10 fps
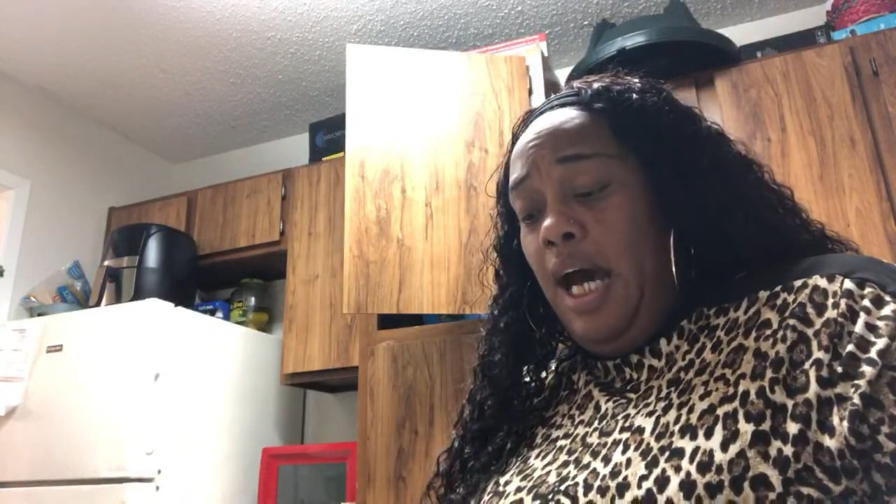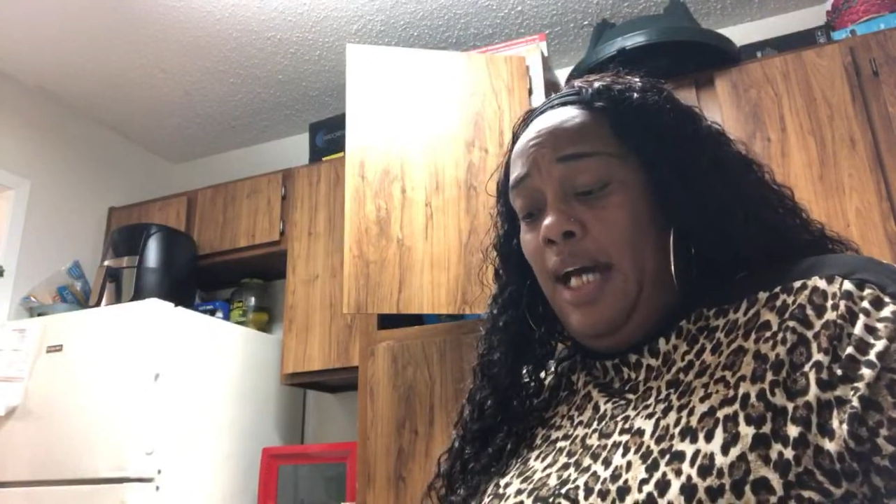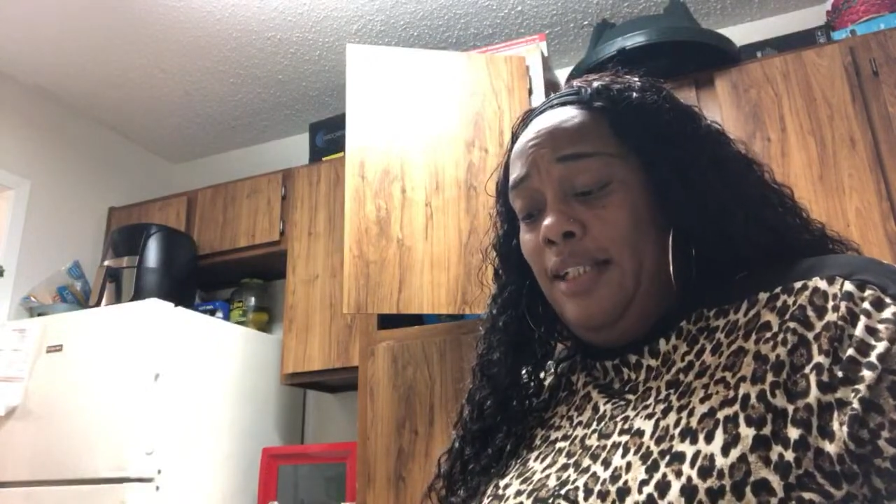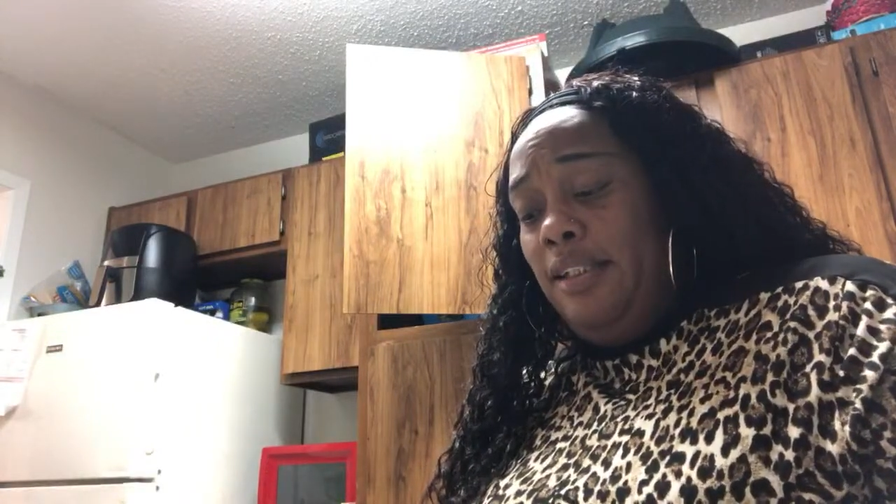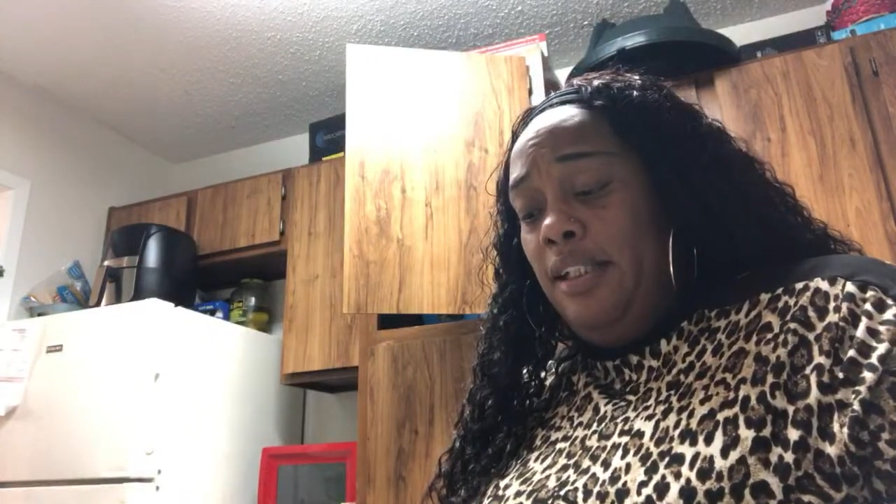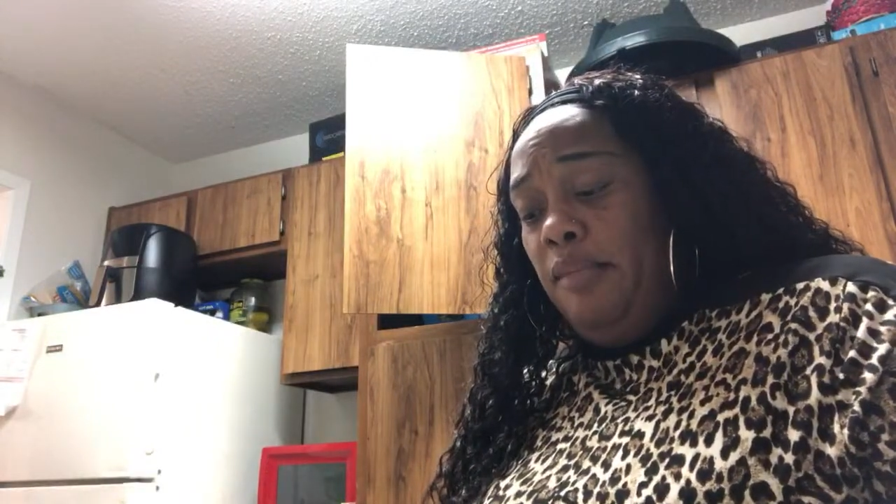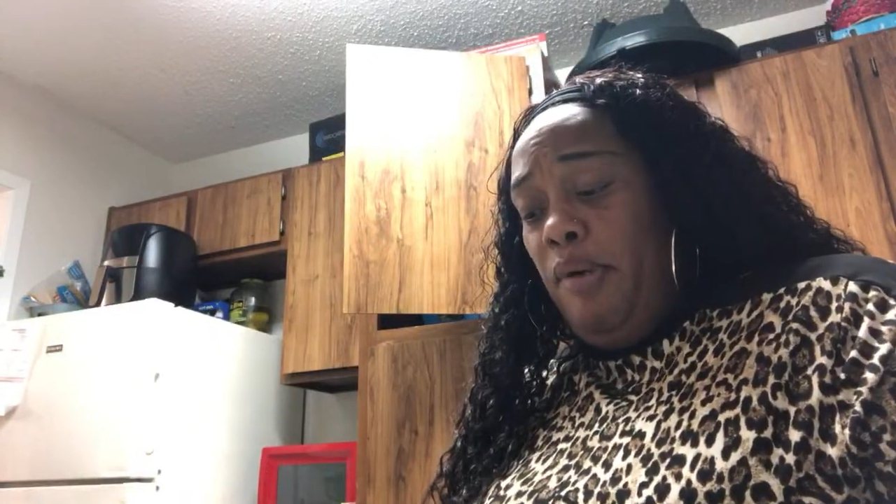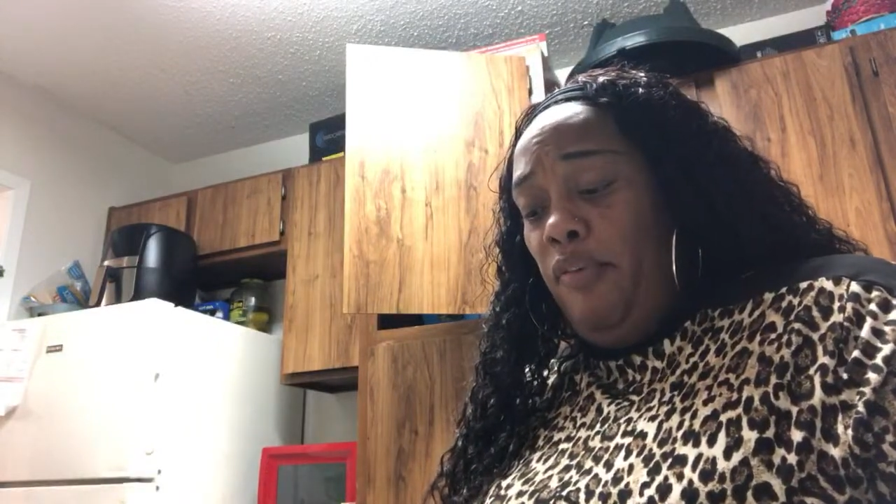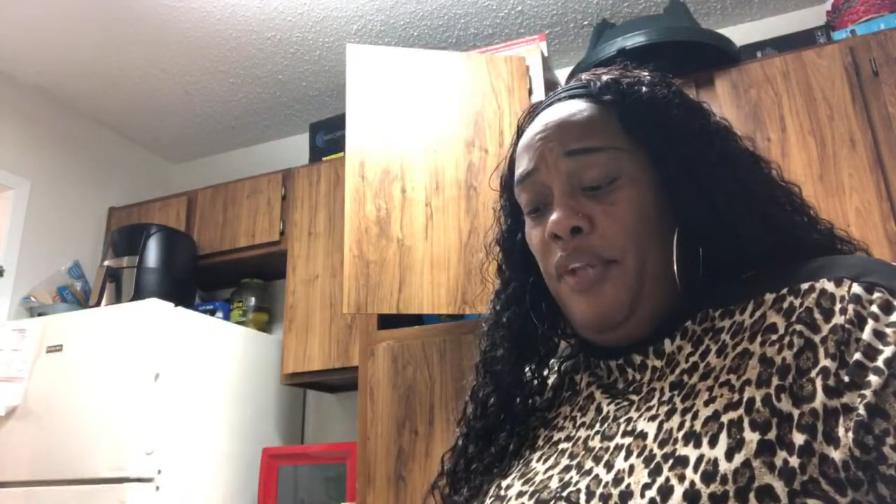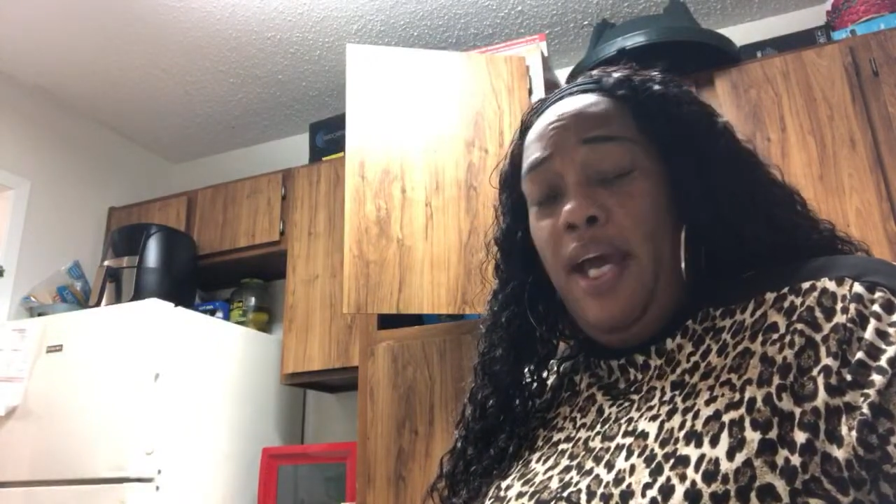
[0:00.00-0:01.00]
I took
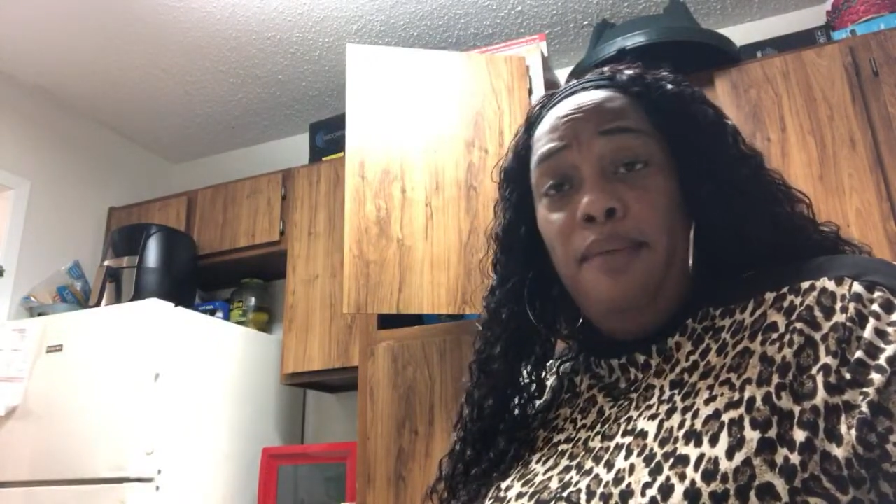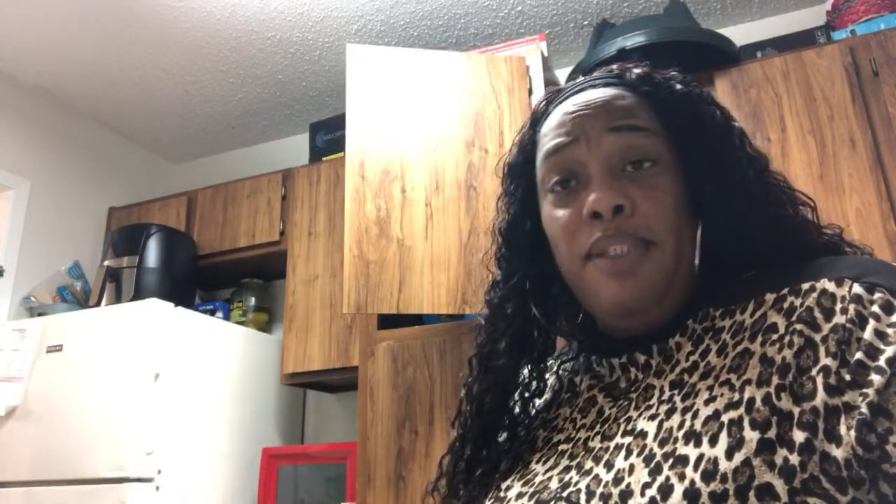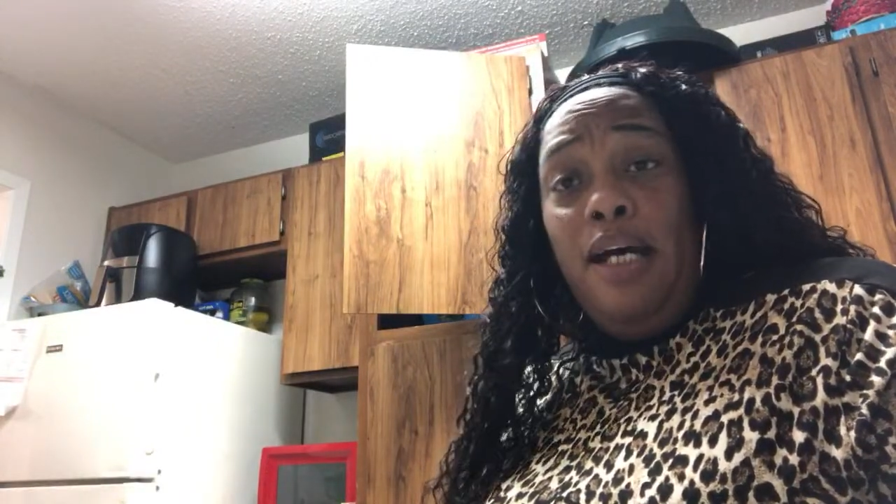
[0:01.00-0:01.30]
both the apps